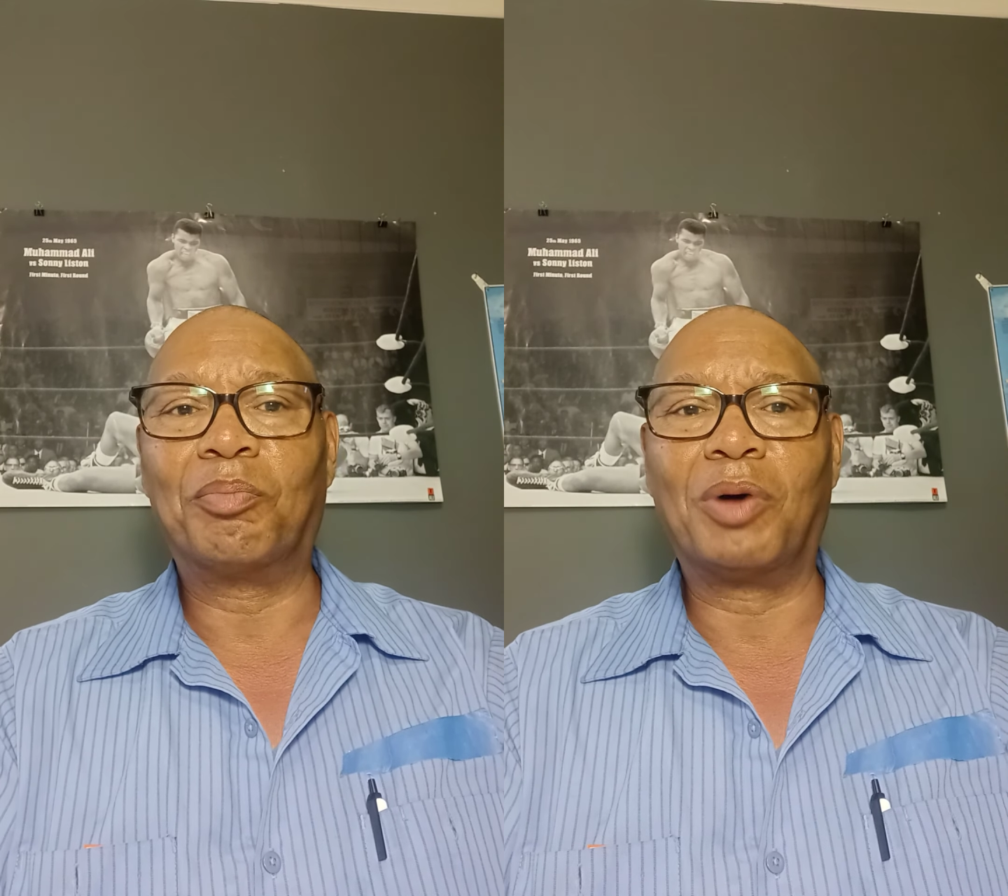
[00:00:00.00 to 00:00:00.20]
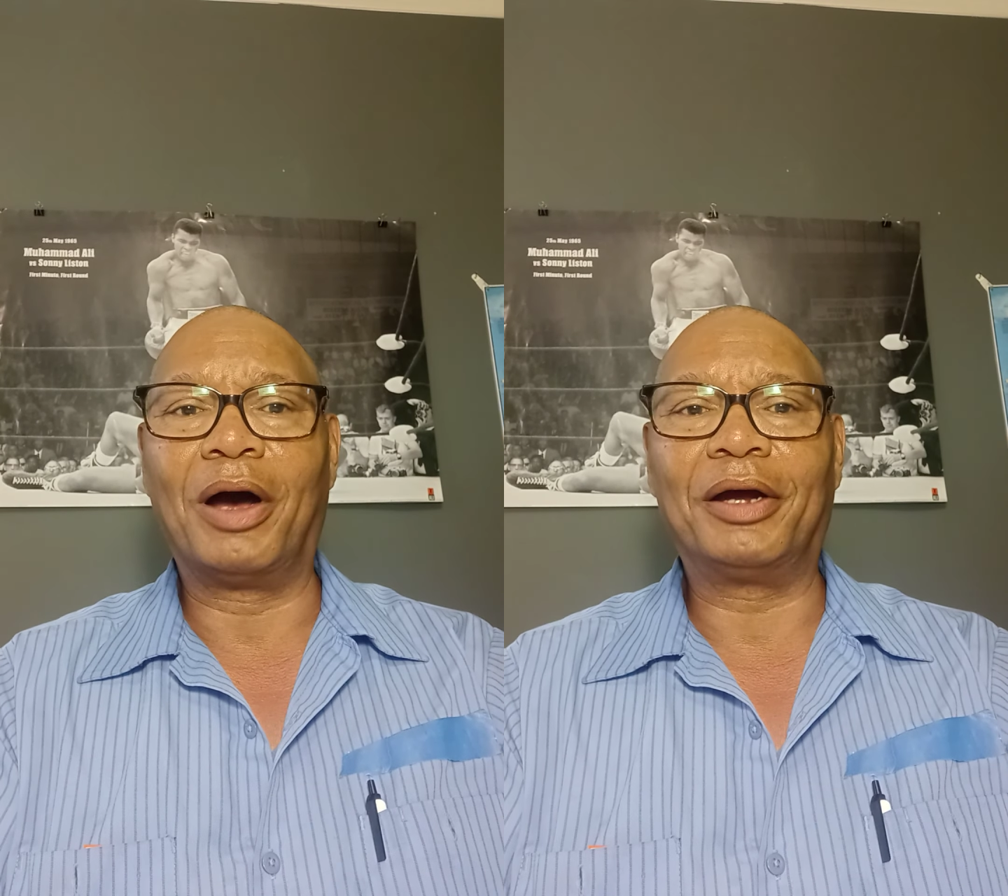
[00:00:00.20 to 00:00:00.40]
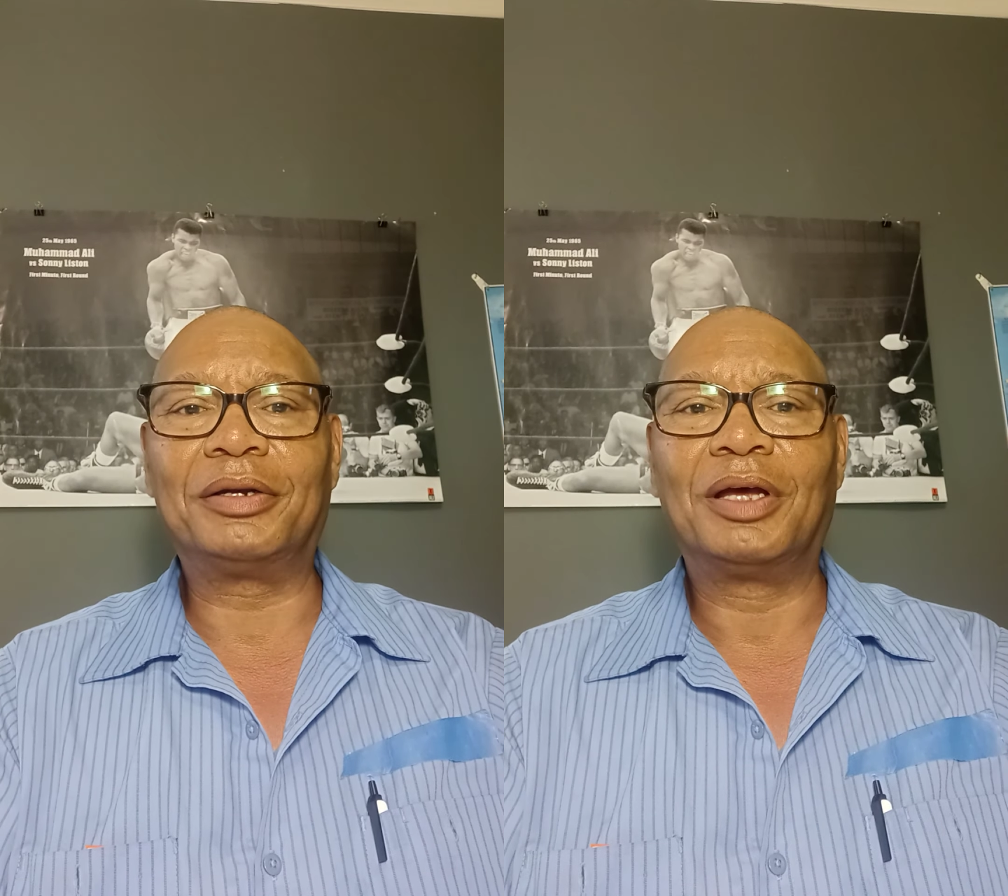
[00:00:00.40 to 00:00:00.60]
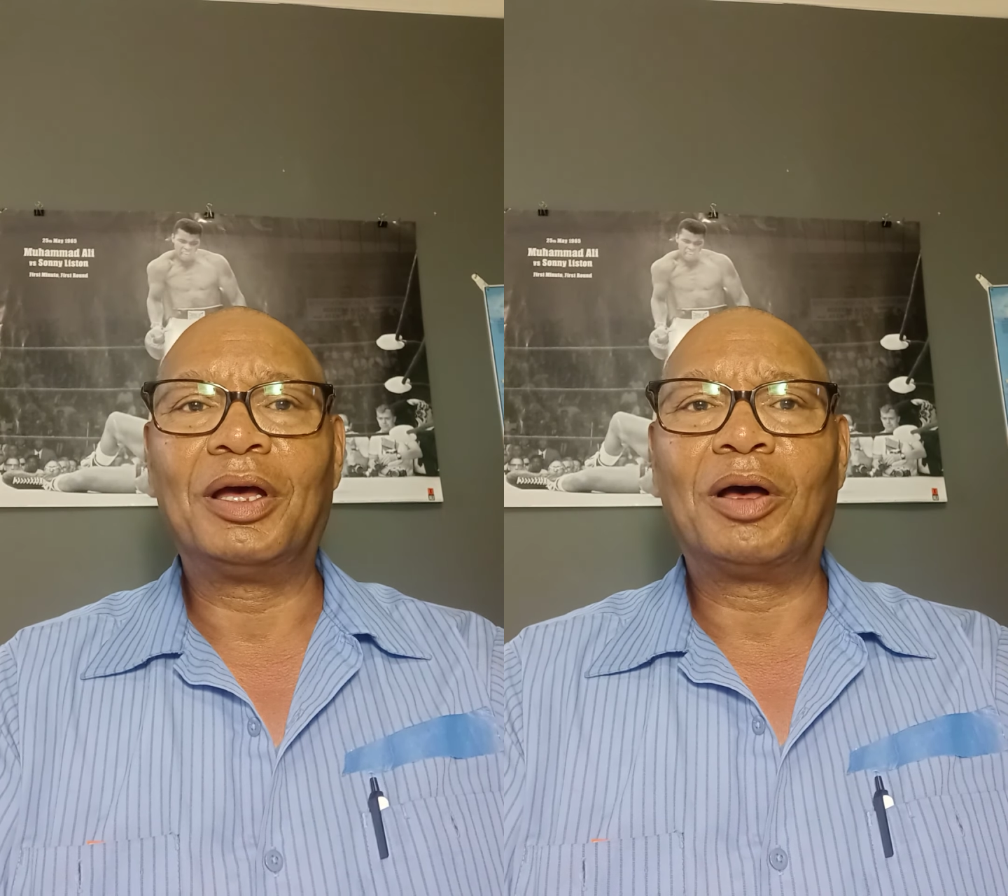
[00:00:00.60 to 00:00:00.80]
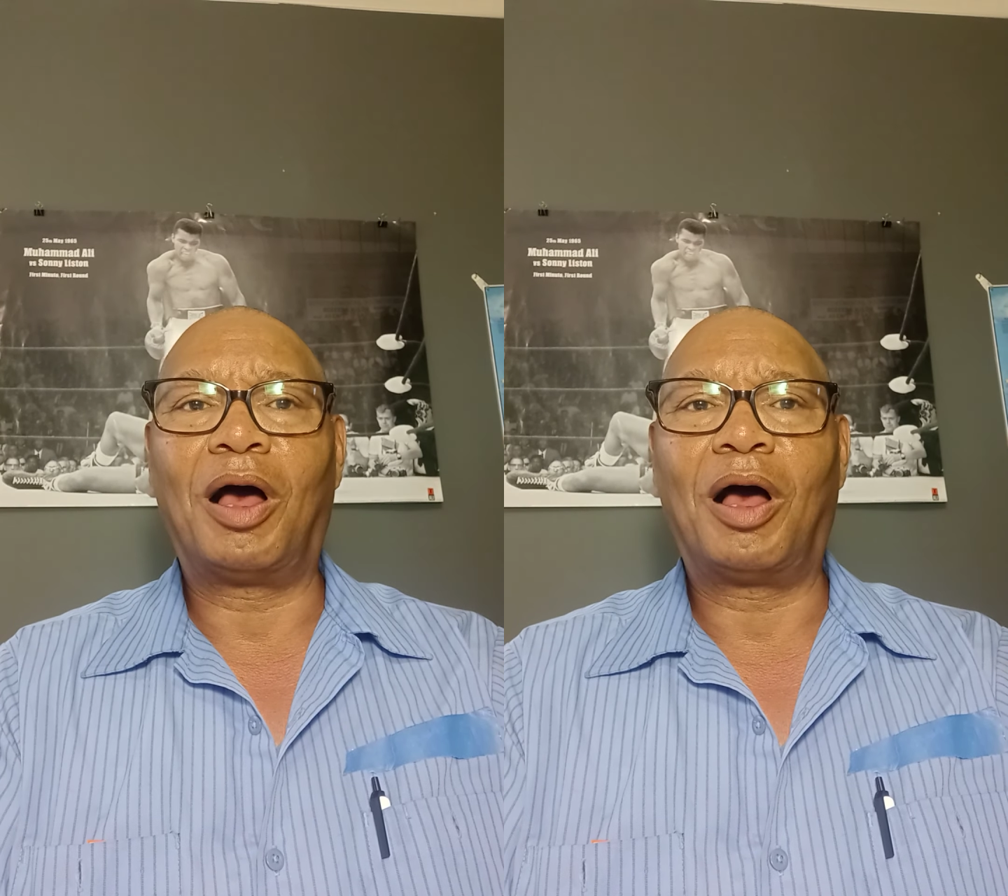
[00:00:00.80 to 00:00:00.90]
But